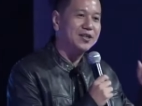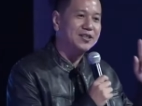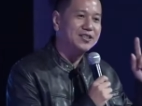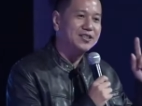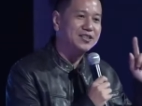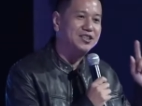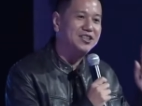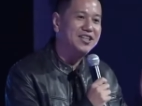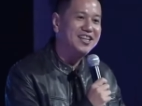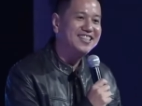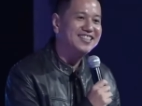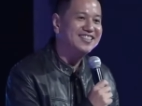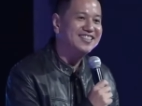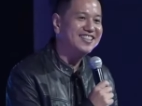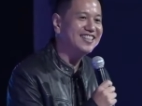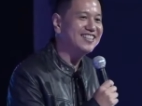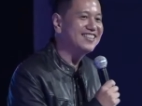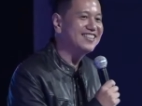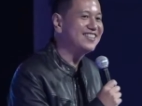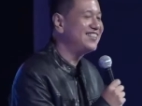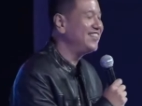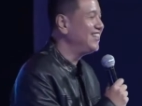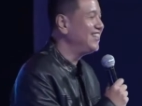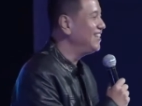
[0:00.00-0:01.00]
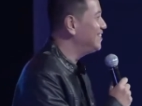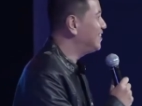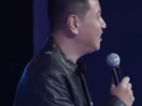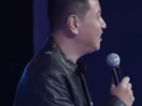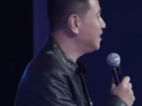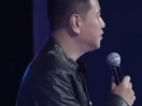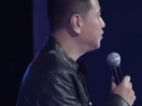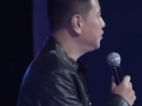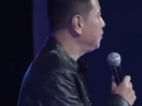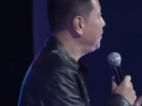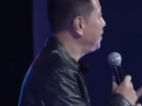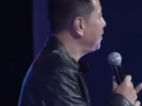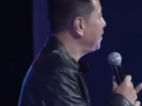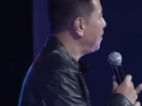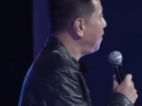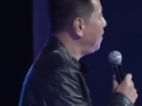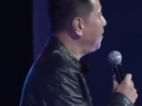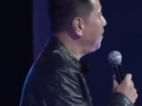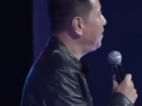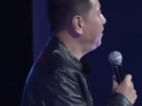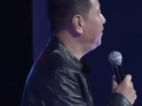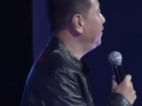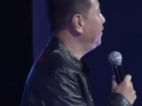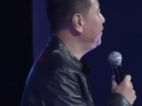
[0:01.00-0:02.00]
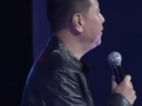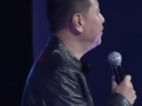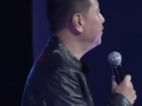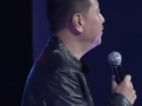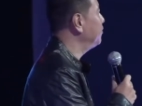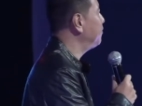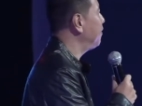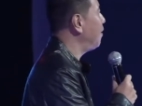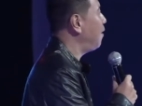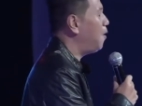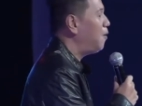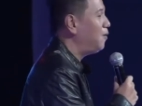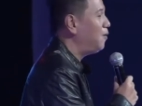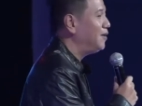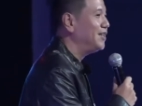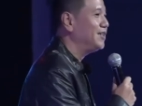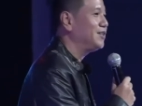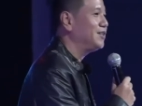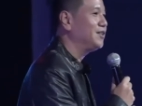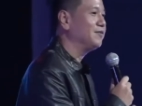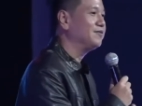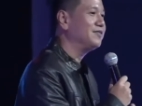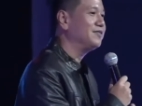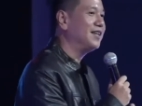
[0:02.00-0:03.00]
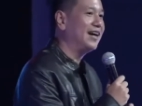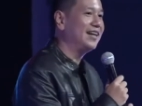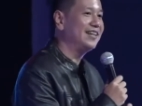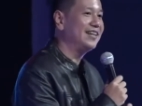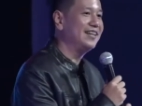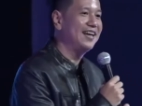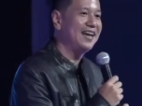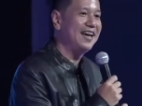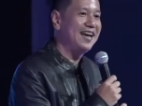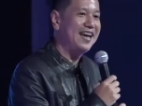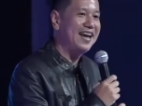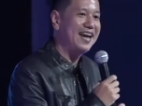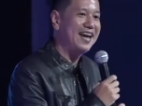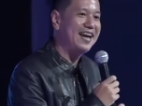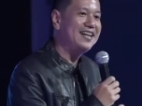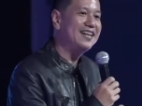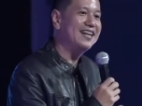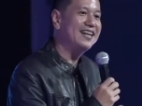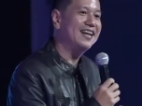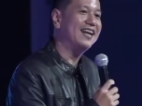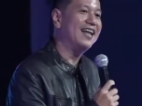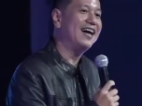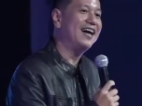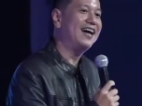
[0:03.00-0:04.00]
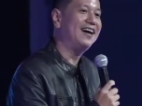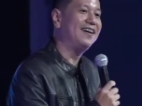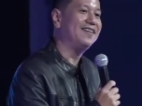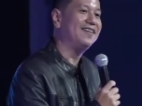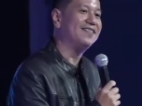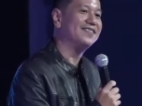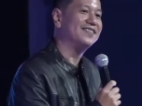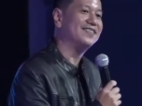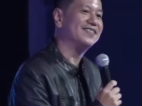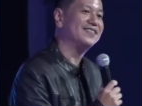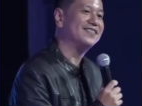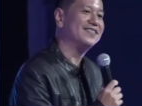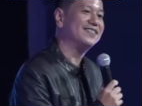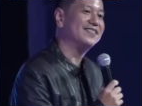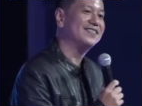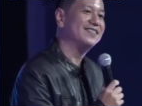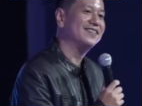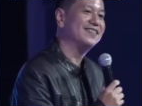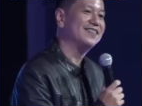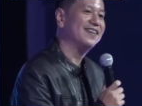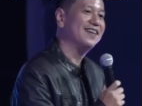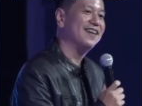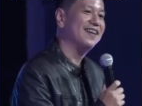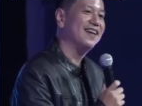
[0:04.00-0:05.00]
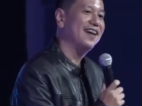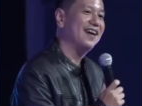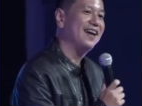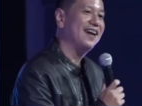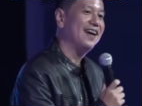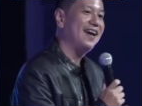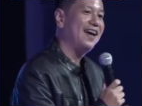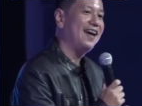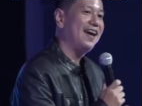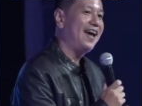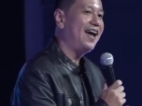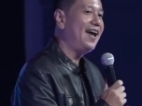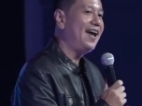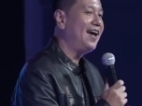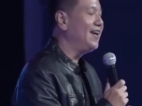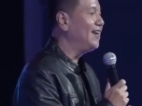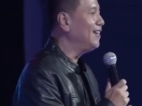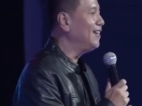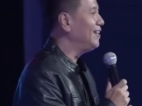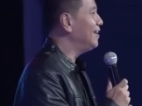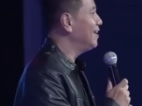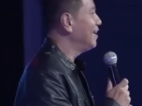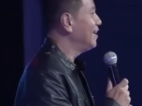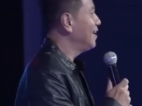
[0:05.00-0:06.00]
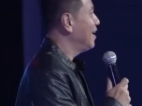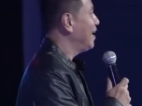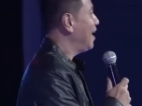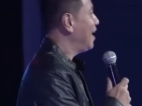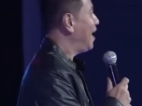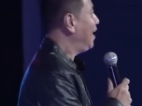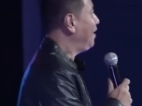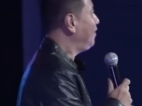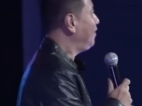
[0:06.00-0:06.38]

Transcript: Jesus sees it. So we honor you for all that you have done in their lives. And other